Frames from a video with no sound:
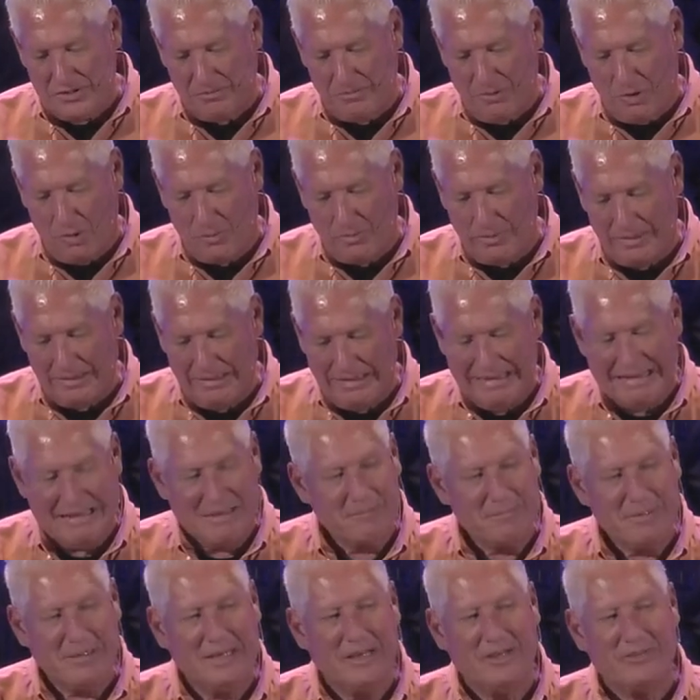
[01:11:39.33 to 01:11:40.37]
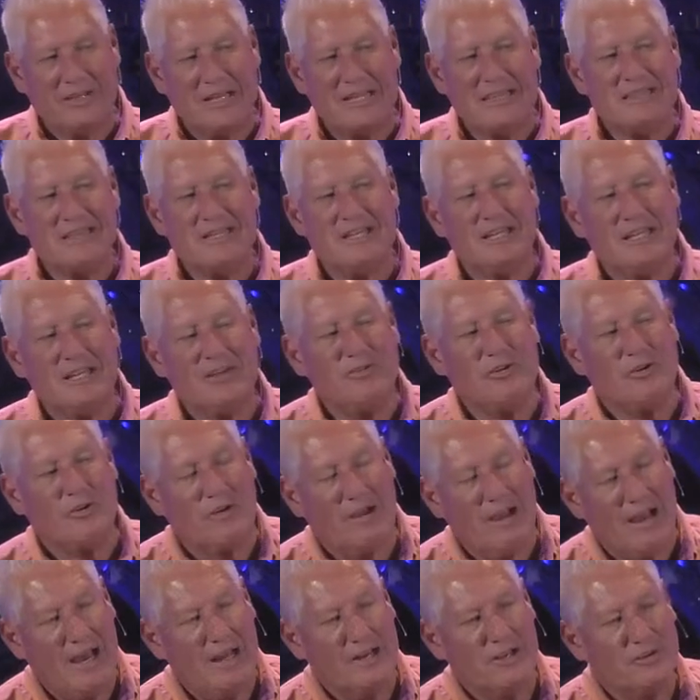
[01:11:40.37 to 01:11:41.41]
a moment because I think if
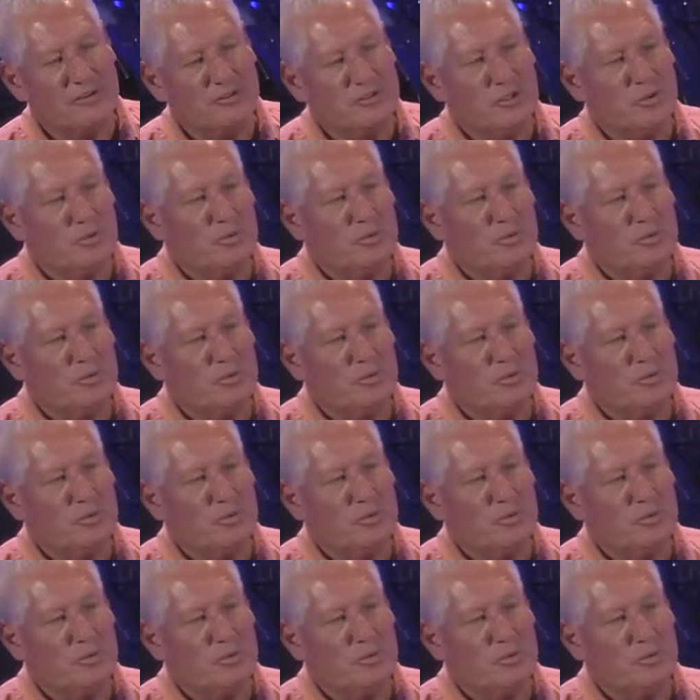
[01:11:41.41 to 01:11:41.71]
you're honest,